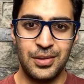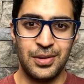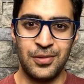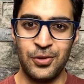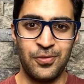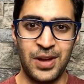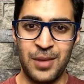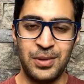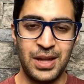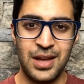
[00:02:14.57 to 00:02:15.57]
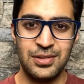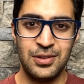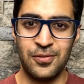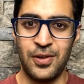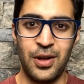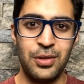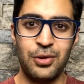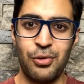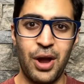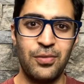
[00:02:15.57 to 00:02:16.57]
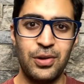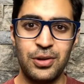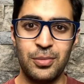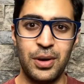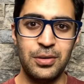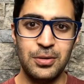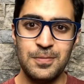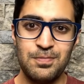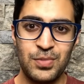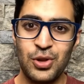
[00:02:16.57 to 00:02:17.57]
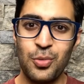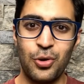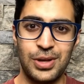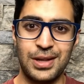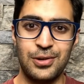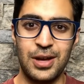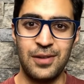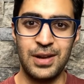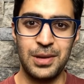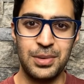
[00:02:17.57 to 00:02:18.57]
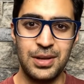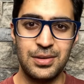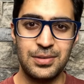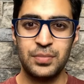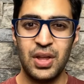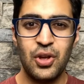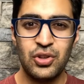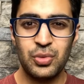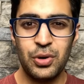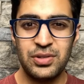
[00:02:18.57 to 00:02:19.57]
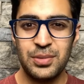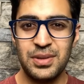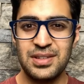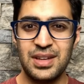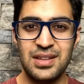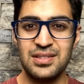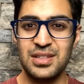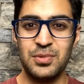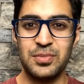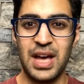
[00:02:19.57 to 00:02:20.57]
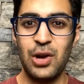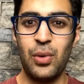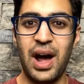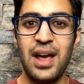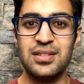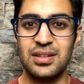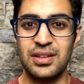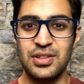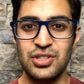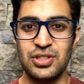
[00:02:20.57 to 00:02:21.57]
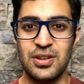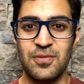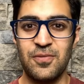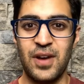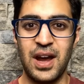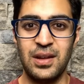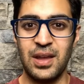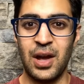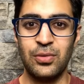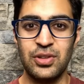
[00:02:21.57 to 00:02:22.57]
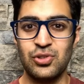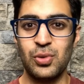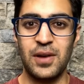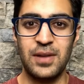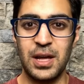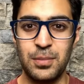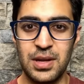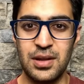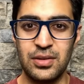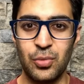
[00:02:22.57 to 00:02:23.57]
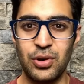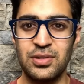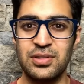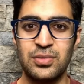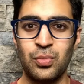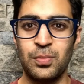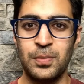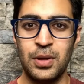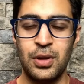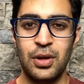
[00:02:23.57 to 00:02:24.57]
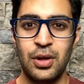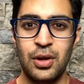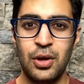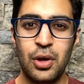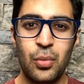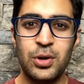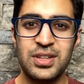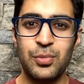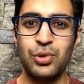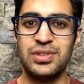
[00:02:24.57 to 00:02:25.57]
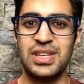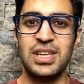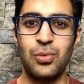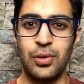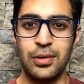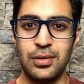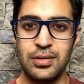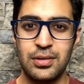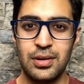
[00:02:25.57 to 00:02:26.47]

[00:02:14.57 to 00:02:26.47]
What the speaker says: If your family has it, your father, your grandfather, your mother, you're more likely to have diabetes. So what are some of the signs and symptoms? How do I, as a clinician, find out that you have diabetes? What are some of those key words?